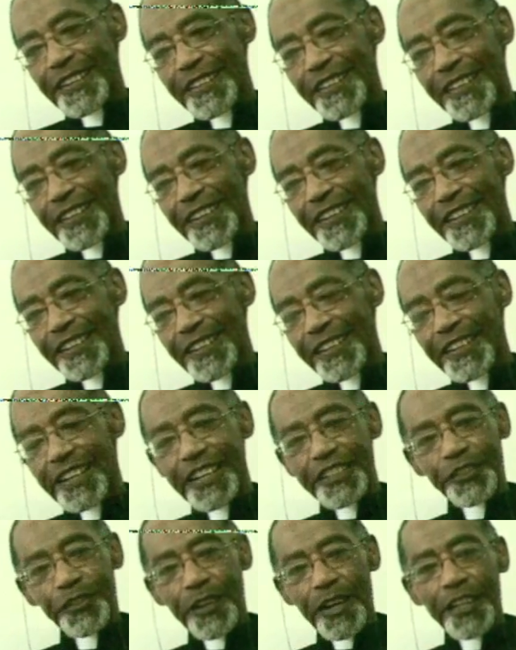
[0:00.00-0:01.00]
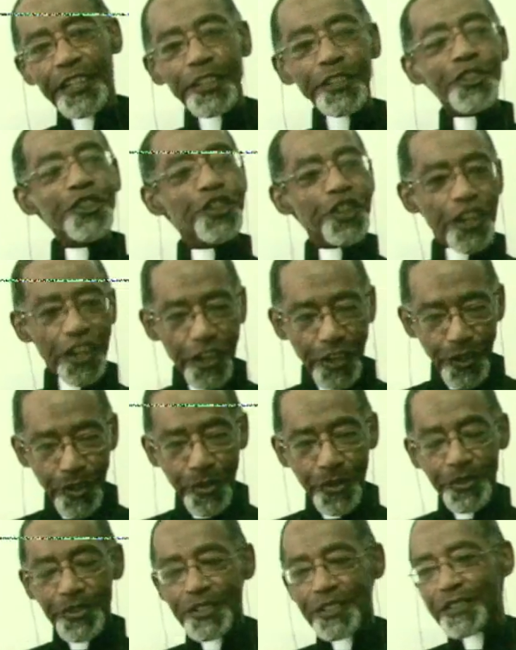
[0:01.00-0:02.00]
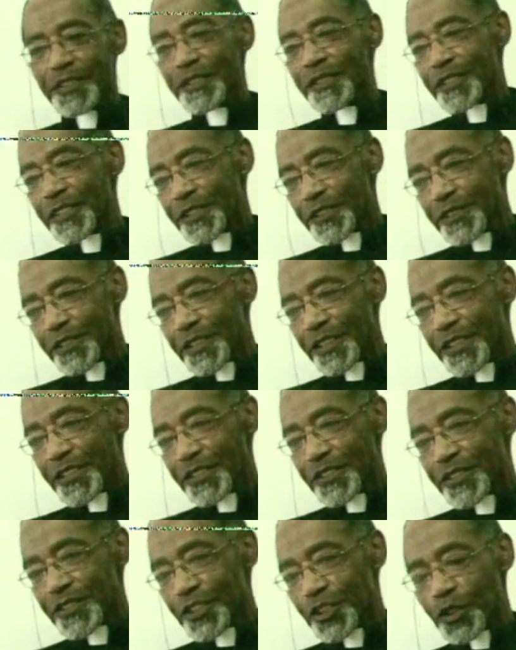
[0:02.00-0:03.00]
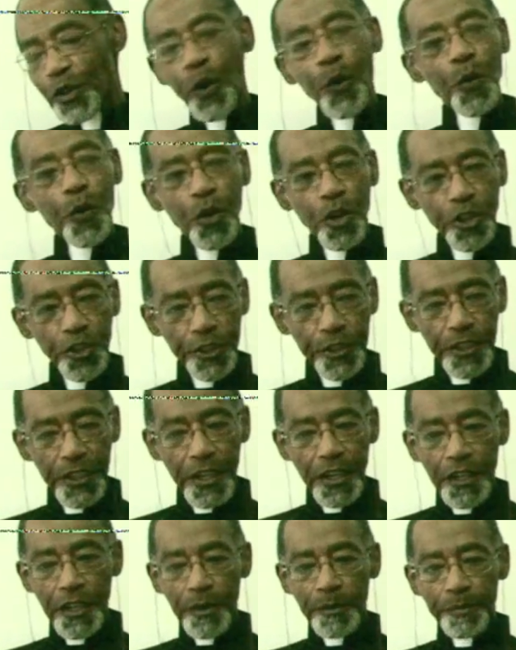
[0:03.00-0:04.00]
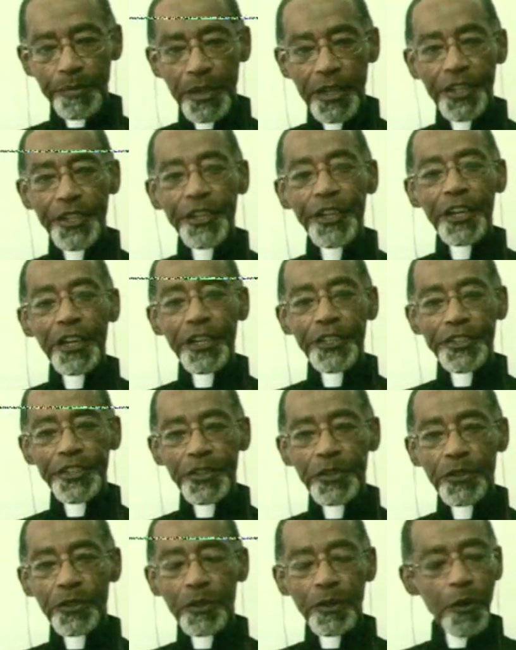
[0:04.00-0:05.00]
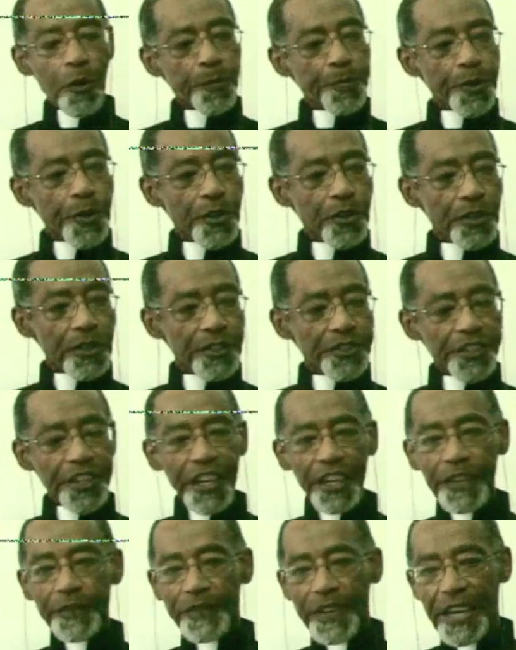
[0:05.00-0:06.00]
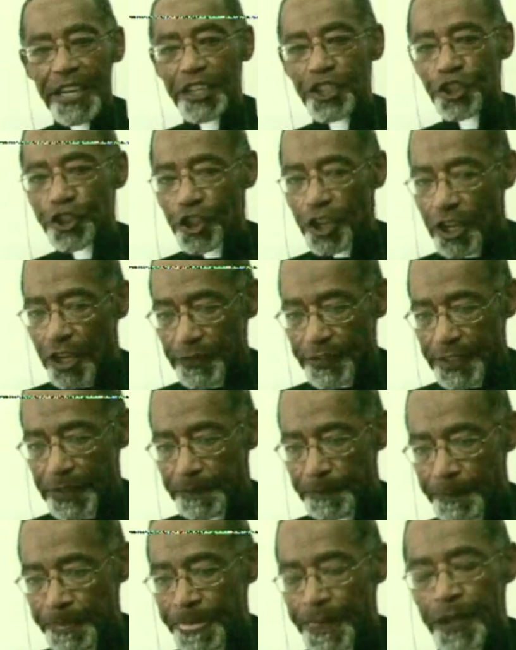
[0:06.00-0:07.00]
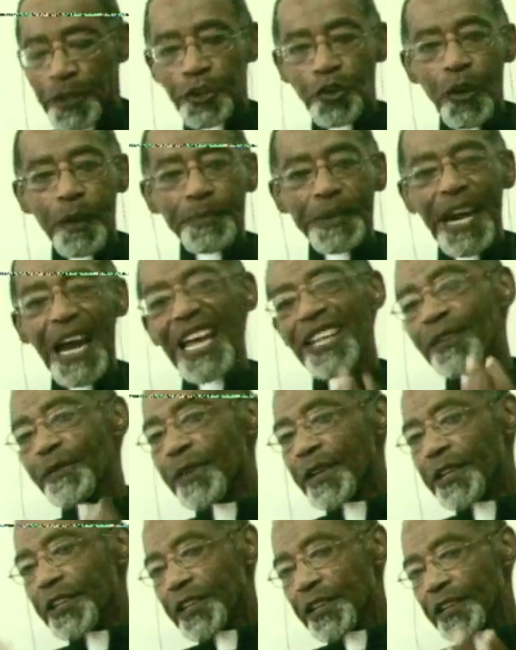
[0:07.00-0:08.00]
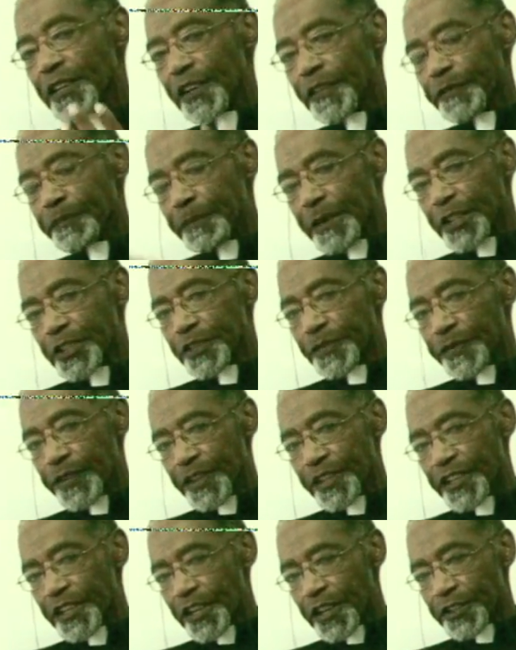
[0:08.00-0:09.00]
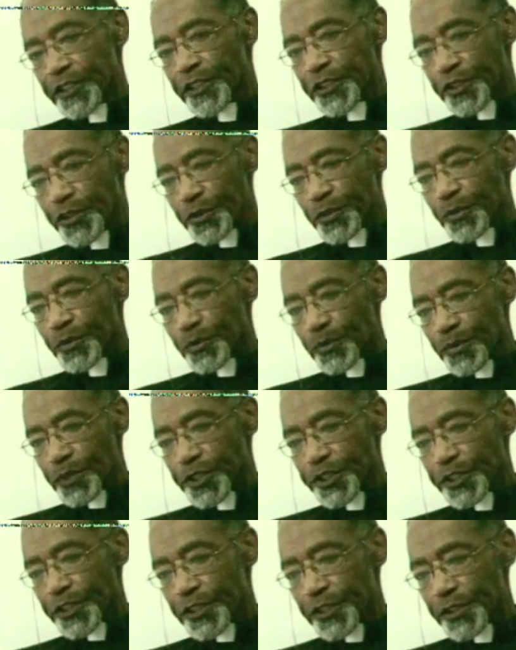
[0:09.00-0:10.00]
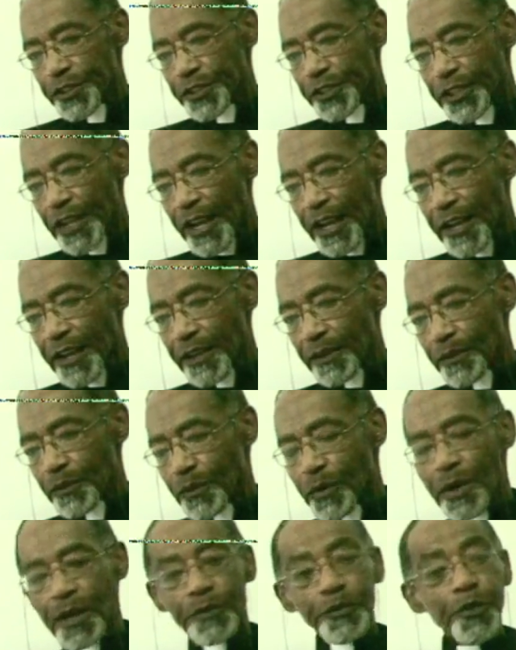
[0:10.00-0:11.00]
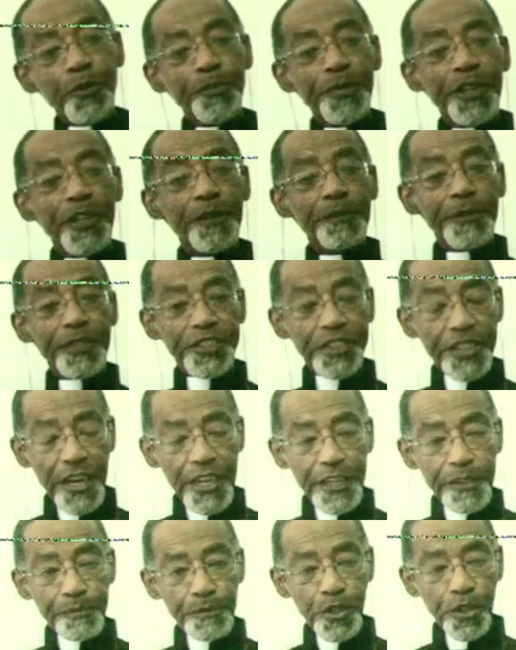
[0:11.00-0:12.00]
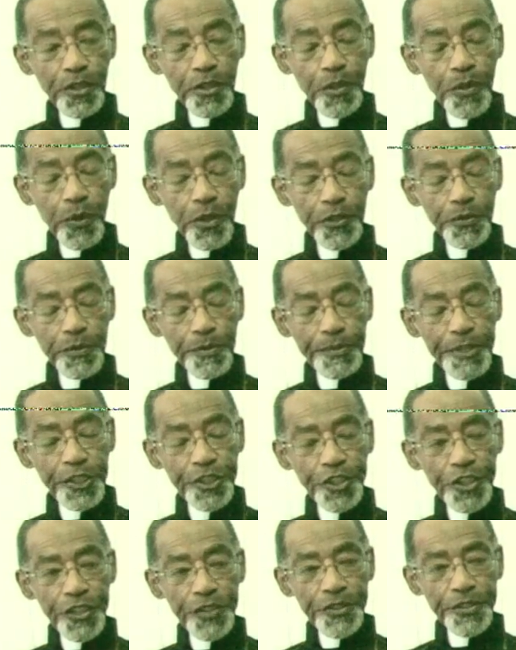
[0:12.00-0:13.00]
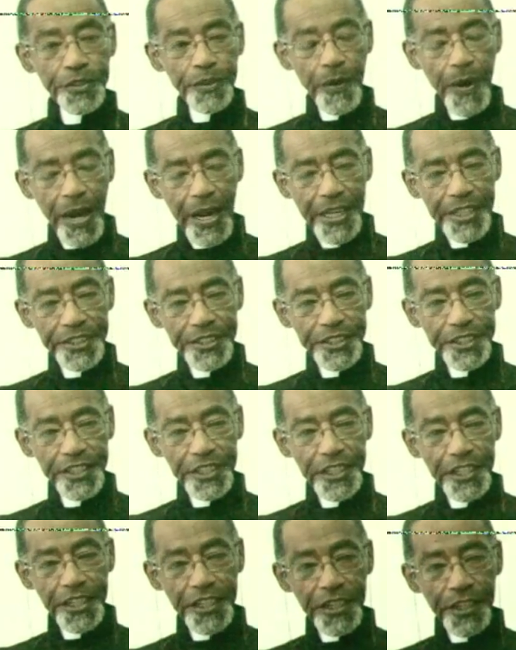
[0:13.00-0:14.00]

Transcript: the electronic shelves and stores pretty darn soon. I hope you'll take advantage of it. So I'm gathering a little information for the other 2, which is one will be the Masonic book, of course, will be Jesus Christ,